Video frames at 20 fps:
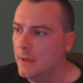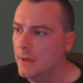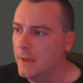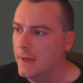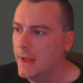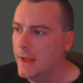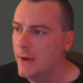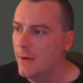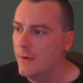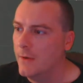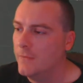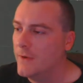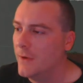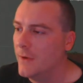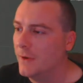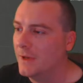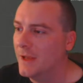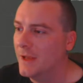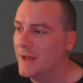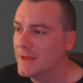Now a
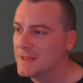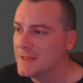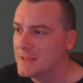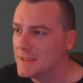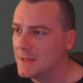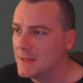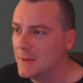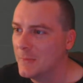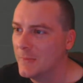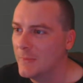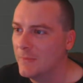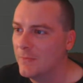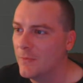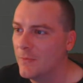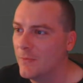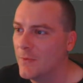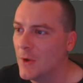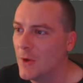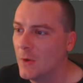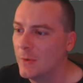very last sim, if you're
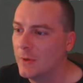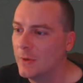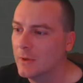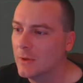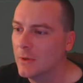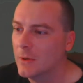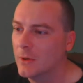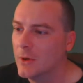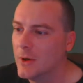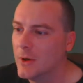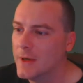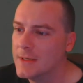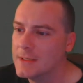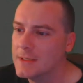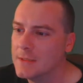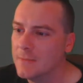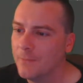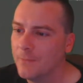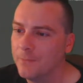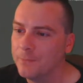following along, guys.